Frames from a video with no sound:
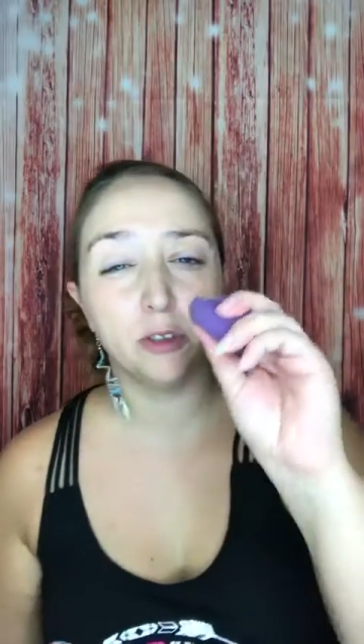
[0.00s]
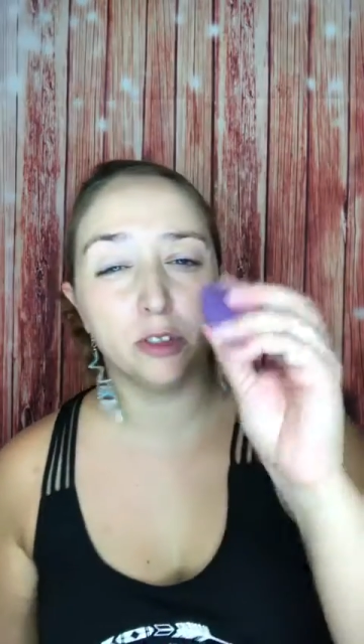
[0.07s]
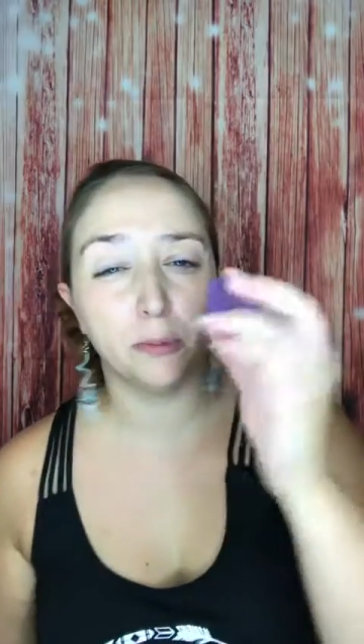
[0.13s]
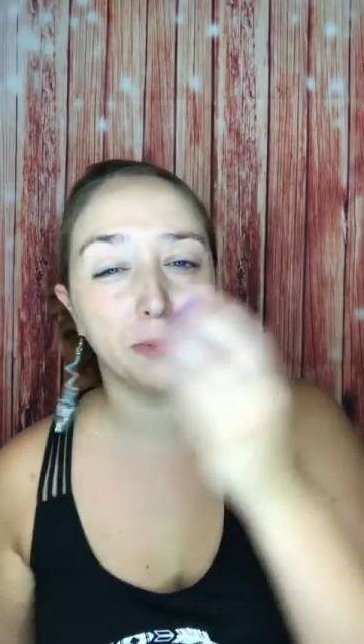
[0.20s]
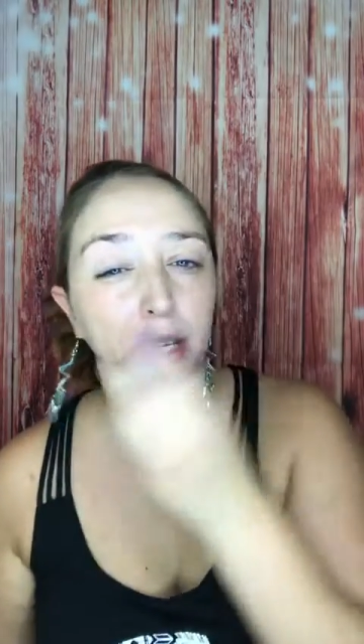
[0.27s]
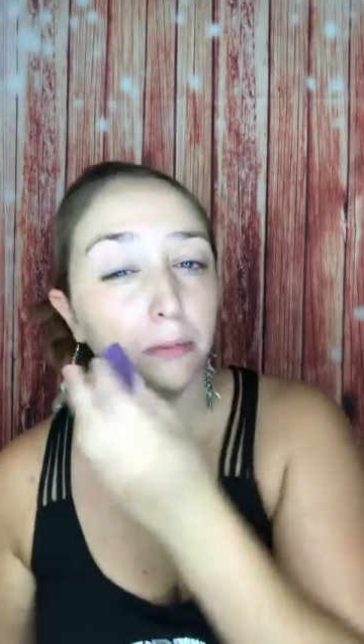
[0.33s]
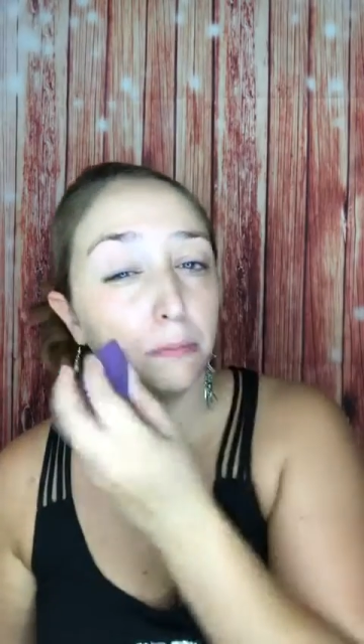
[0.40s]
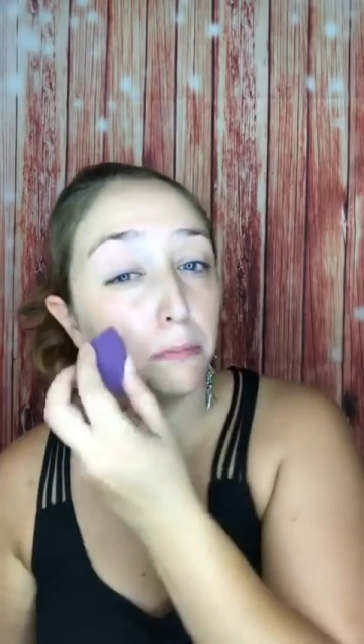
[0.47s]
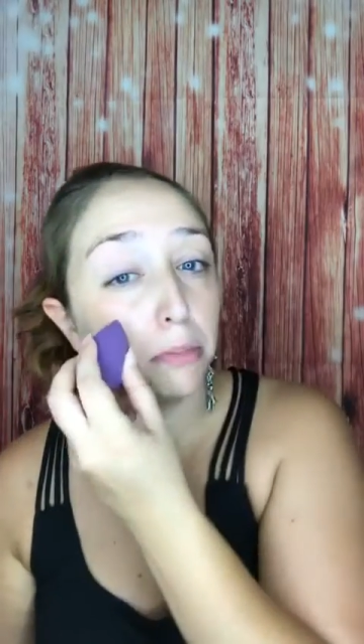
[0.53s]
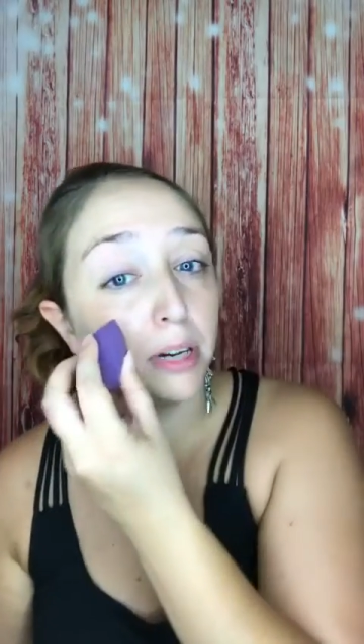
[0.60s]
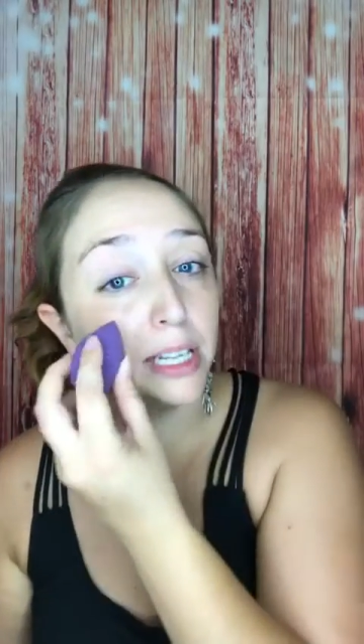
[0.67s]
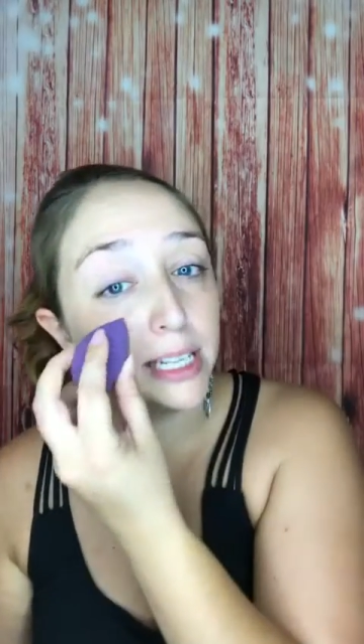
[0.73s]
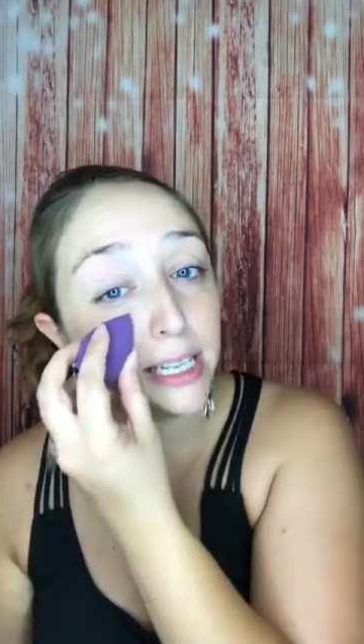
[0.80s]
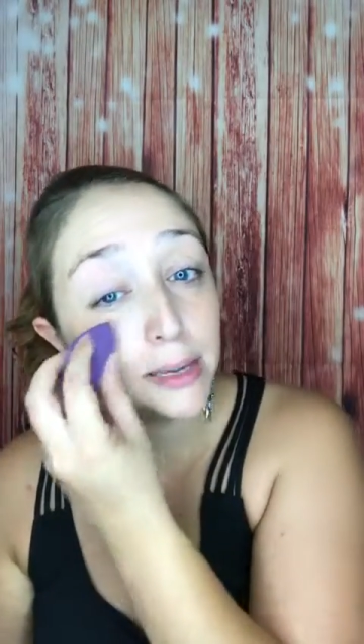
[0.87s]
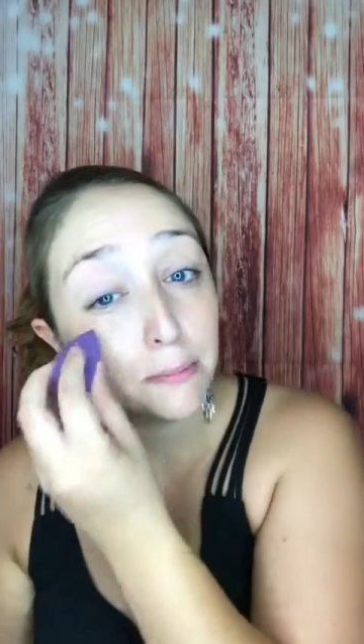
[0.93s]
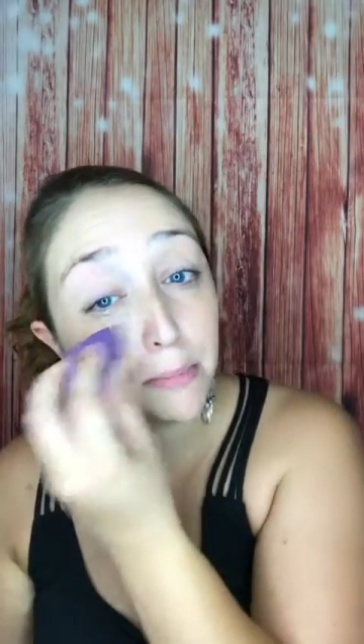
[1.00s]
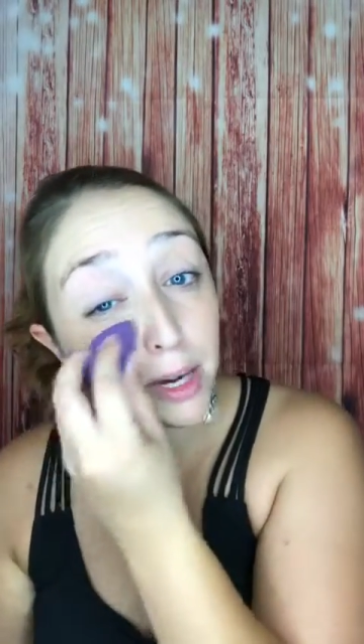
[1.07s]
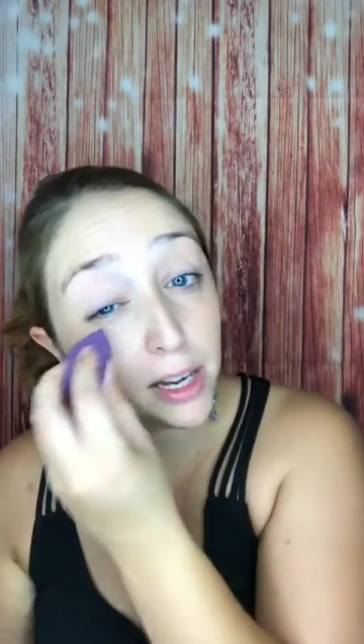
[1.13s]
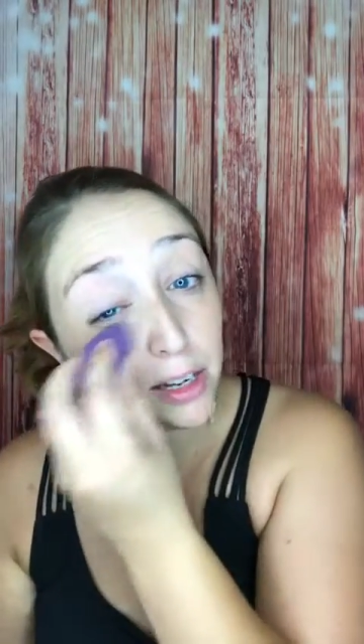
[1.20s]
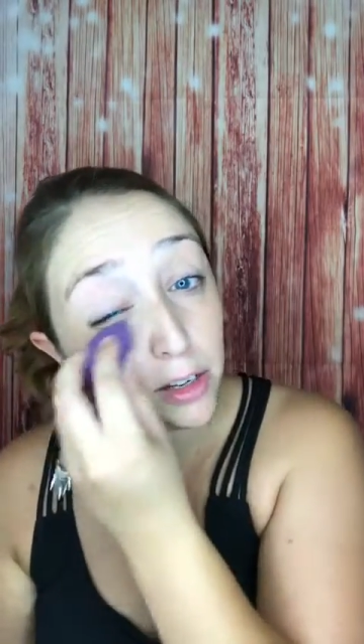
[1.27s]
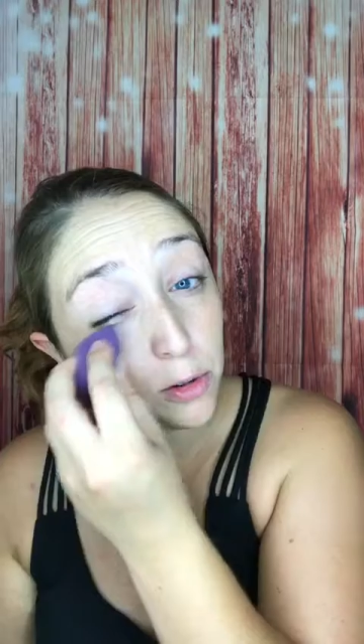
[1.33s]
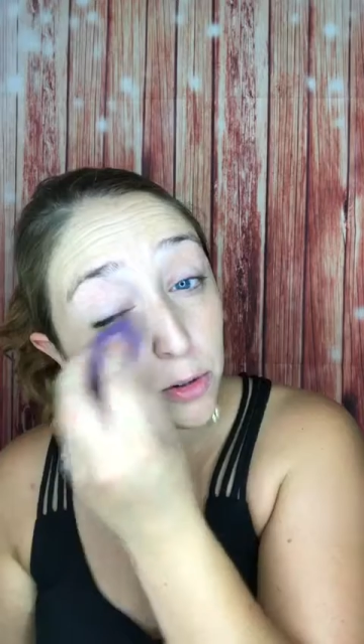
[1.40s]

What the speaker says: you use a blending bud,